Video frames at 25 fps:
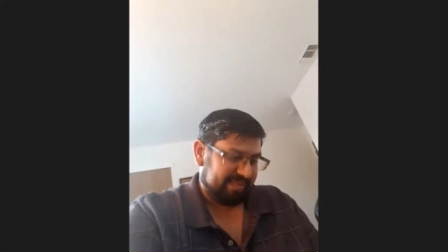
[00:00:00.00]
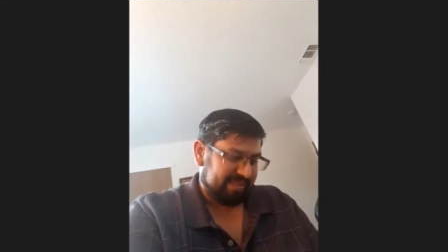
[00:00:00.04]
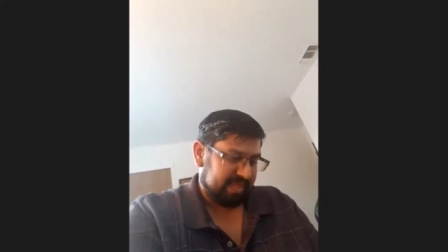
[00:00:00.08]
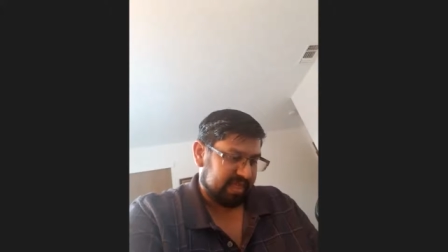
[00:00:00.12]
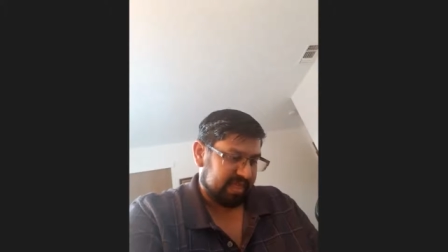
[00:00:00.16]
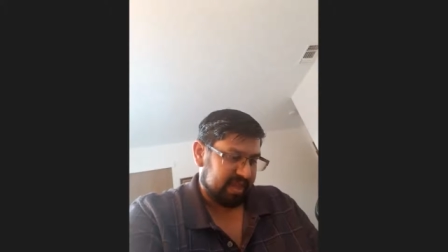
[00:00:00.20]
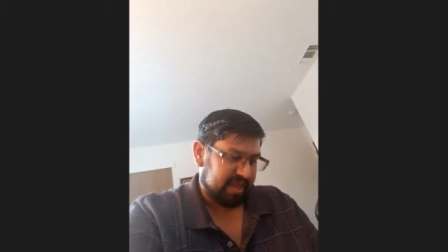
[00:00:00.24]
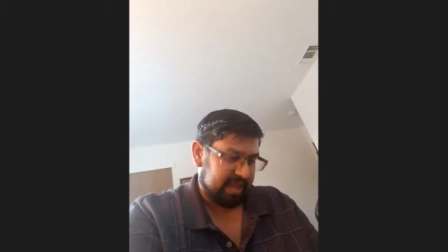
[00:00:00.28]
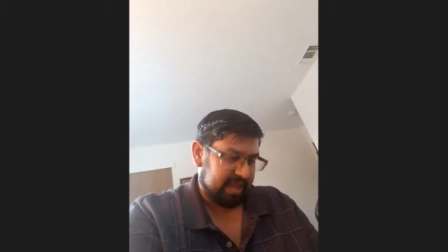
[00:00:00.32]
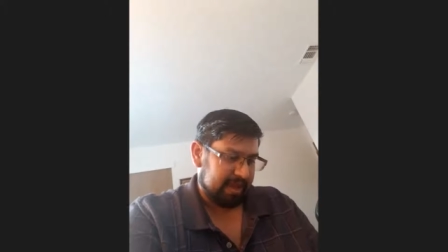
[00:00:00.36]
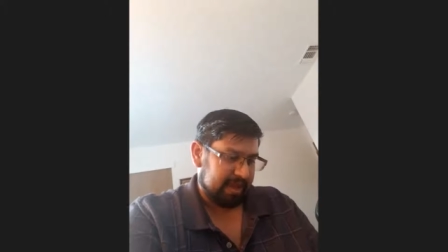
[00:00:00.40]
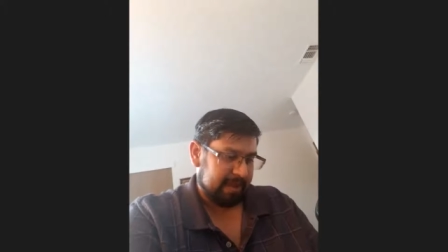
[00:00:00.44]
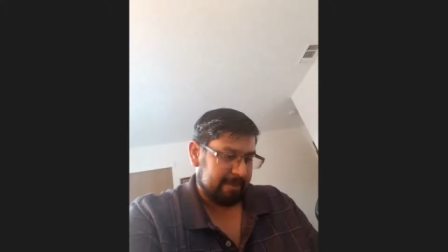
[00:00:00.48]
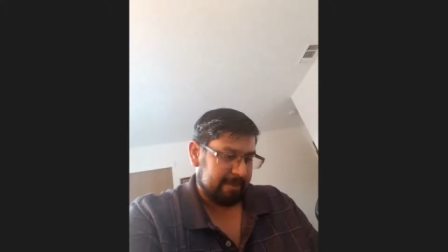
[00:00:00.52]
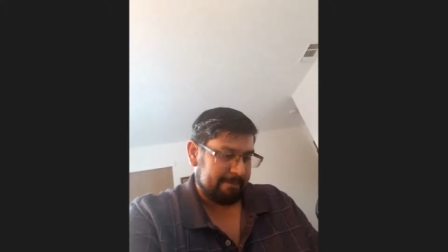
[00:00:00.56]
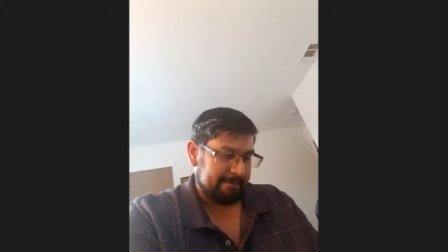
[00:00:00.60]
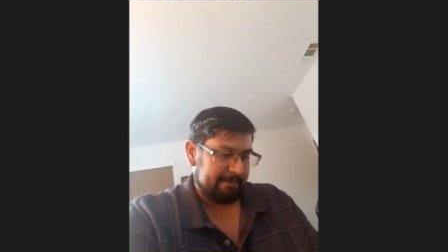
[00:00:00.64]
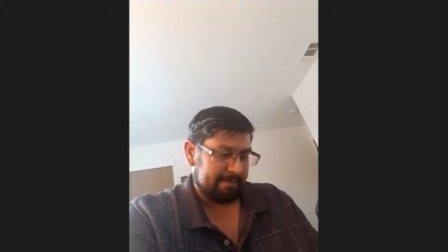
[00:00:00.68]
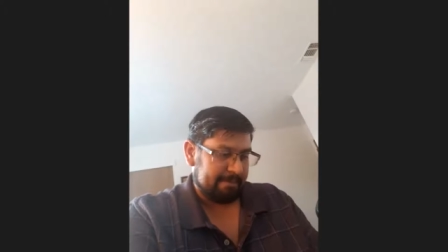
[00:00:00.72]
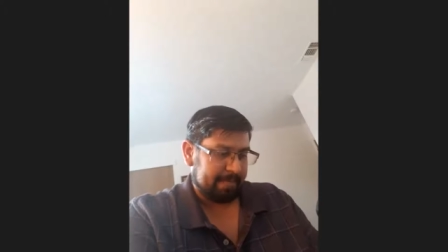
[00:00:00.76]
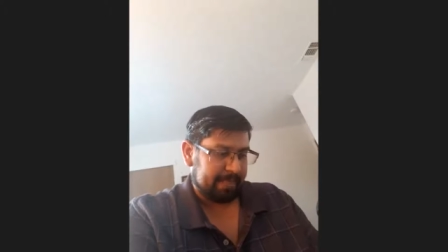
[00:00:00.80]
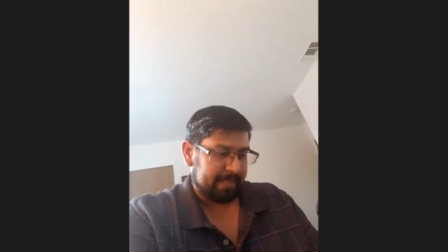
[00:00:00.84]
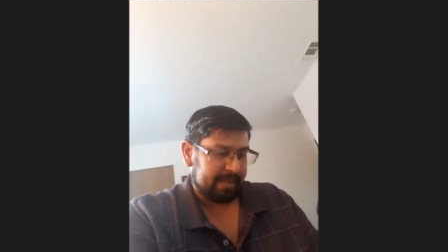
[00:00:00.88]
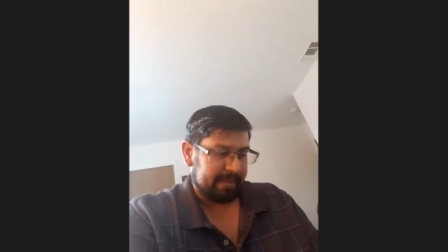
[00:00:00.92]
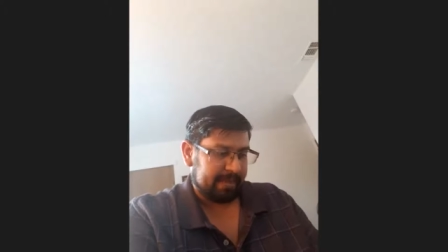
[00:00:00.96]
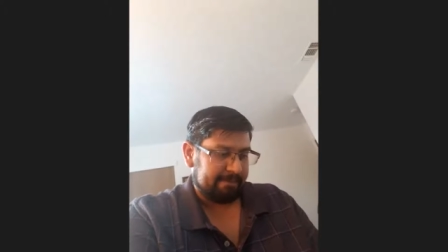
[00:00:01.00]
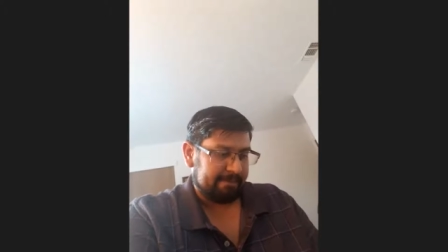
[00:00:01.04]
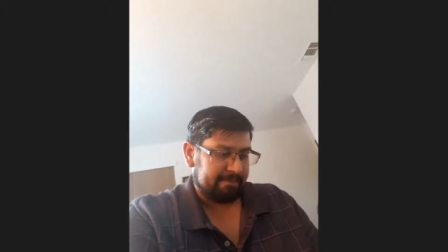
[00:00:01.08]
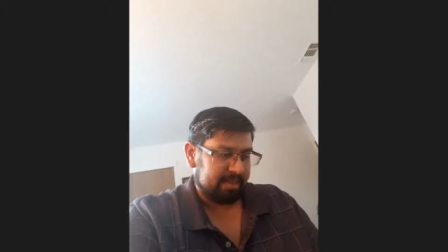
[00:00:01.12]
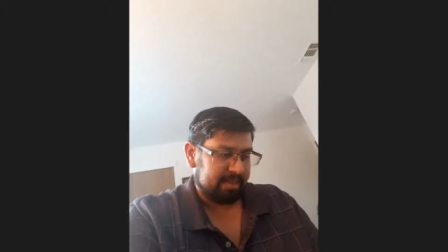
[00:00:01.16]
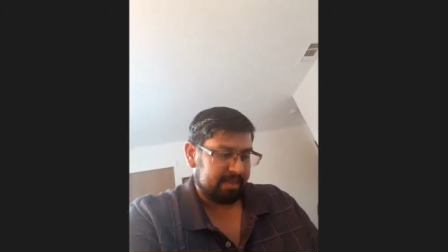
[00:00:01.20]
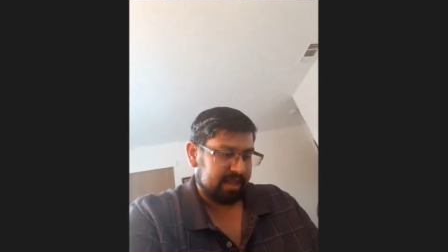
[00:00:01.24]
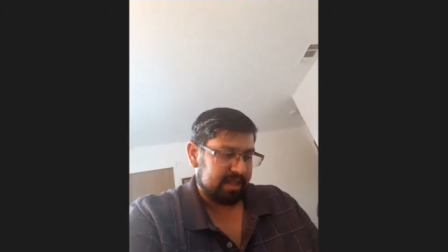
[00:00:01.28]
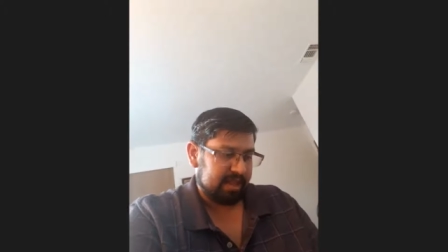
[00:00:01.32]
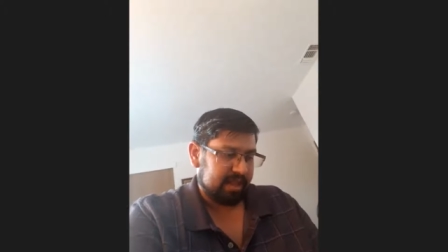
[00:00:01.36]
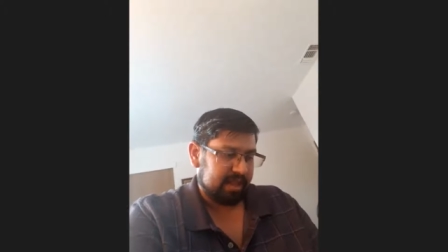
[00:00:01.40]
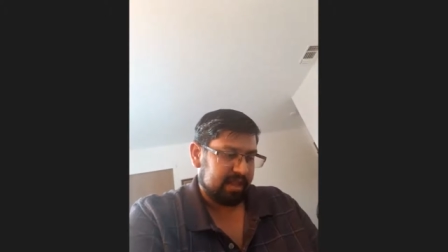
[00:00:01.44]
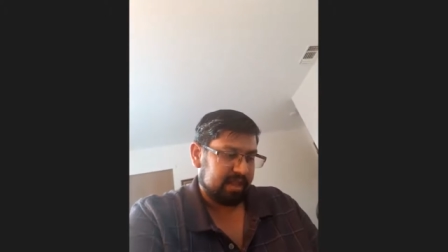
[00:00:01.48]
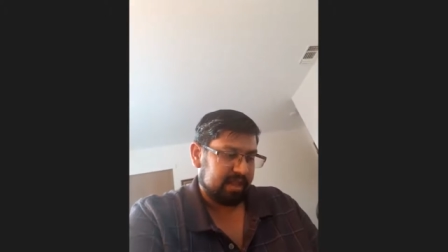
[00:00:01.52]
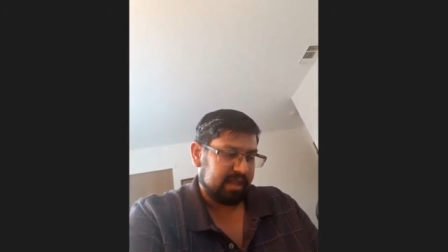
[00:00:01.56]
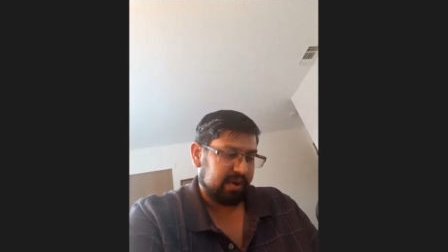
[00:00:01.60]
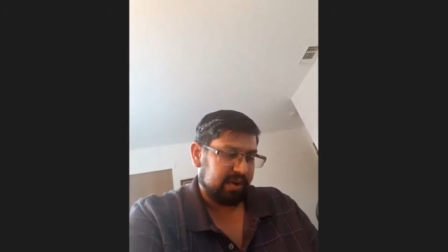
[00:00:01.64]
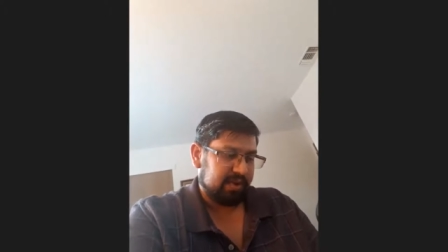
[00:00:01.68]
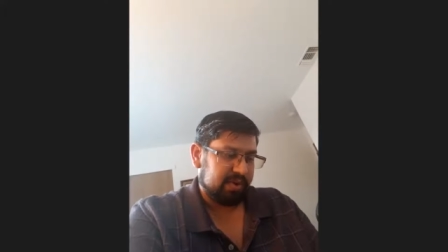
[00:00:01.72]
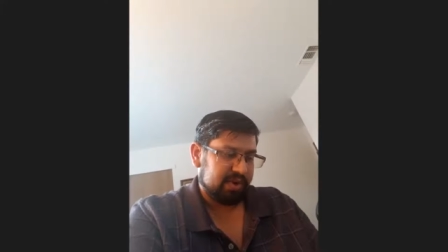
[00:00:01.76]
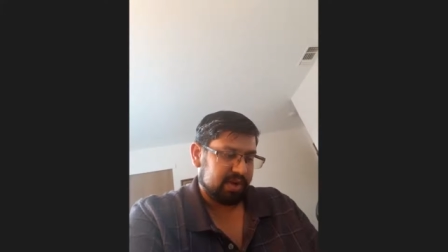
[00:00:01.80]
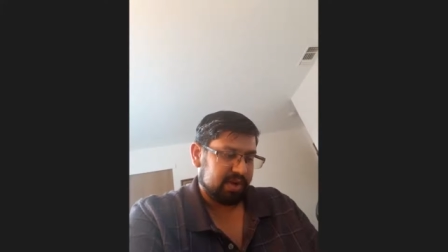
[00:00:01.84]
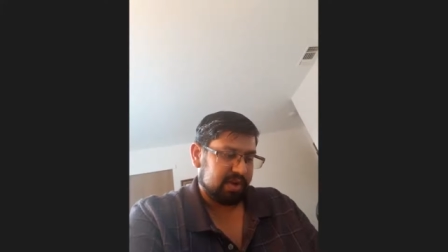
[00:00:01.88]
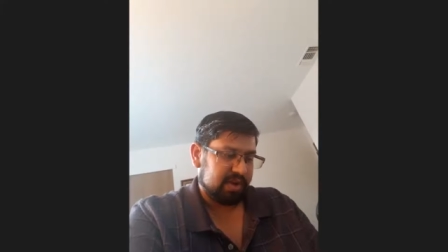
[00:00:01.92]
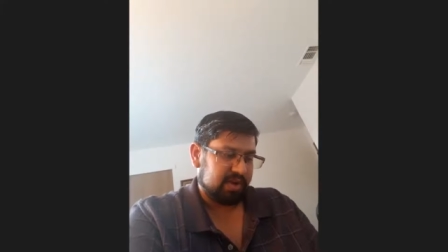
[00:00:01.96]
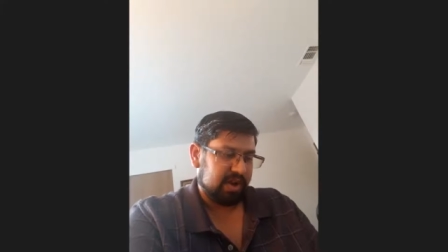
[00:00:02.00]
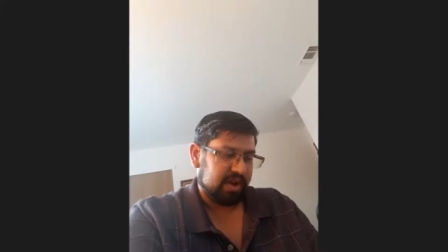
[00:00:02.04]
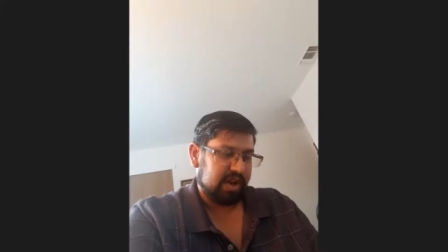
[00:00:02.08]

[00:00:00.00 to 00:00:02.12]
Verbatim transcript: The there was a,